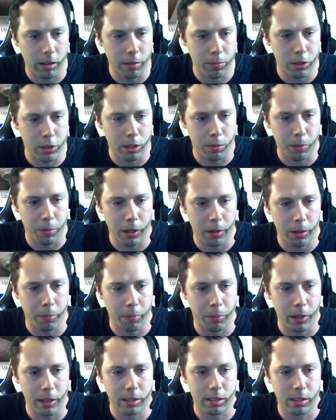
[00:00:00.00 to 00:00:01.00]
just be a
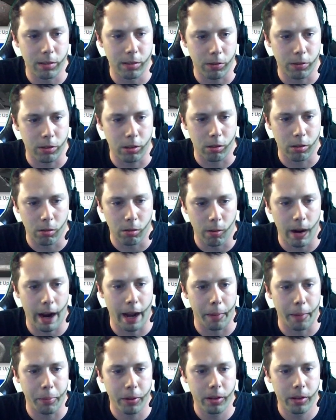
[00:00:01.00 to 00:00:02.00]
piece of
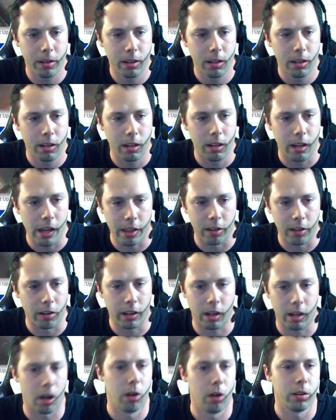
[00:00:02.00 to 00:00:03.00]
crap. And they're
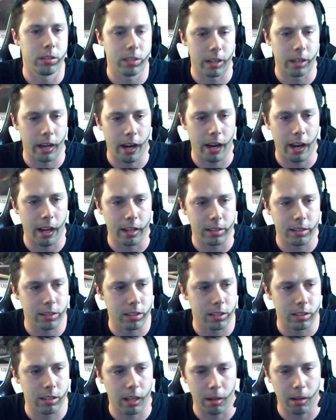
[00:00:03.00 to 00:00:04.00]
like, oh, it's enhanced.
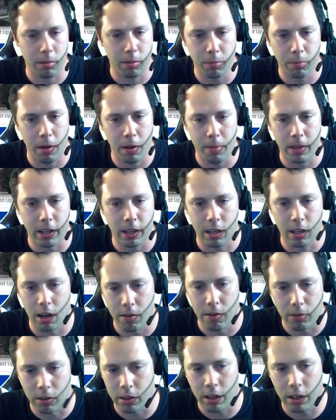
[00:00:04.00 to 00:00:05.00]
It's like maybe they
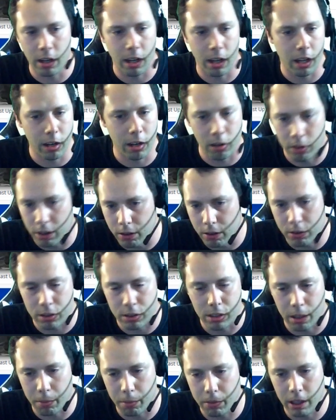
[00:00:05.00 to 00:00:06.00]
covered it or there's
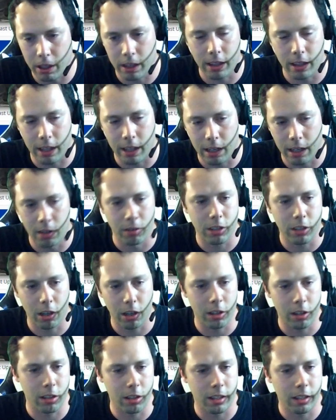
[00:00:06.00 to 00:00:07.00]
something that they don't tell
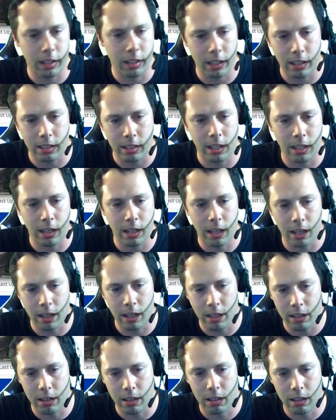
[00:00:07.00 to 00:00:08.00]
you that they
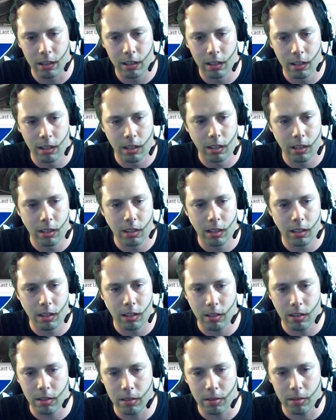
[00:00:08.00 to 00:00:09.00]
did,
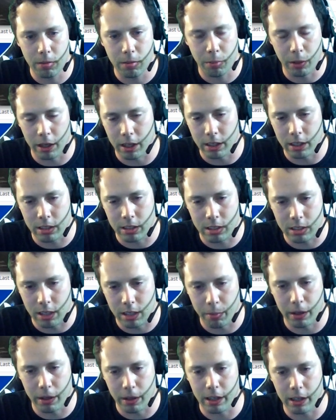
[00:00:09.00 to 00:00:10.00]
but it's
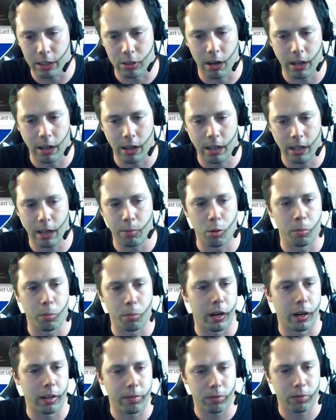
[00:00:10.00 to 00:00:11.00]
somebody trying to get more
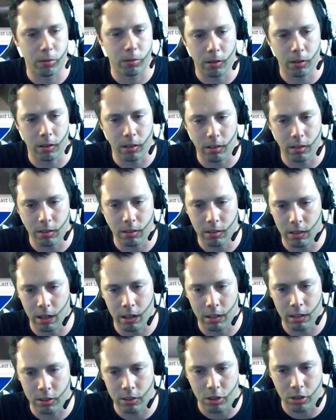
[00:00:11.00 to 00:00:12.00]
money for it. And
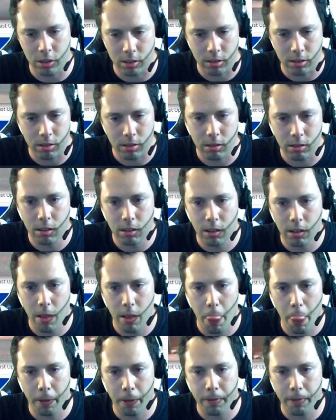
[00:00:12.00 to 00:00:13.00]
it's just,
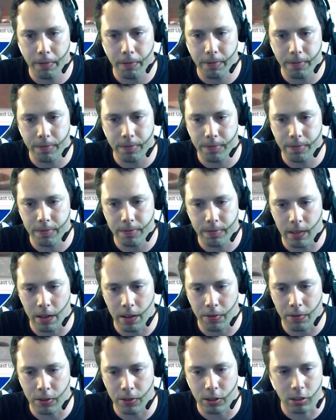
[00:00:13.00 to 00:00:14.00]

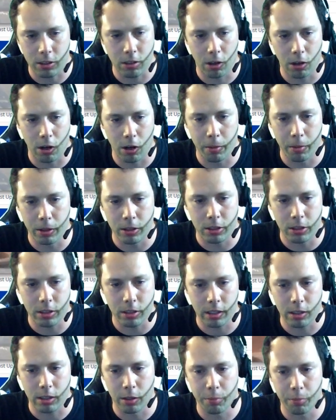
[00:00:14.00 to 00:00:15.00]
if it's garbage,
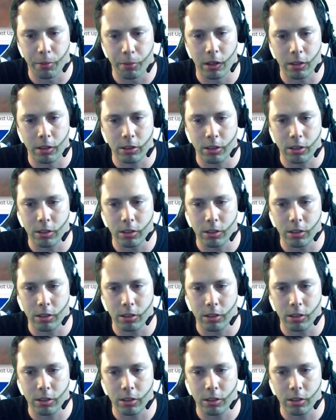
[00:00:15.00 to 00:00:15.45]
like don't polish a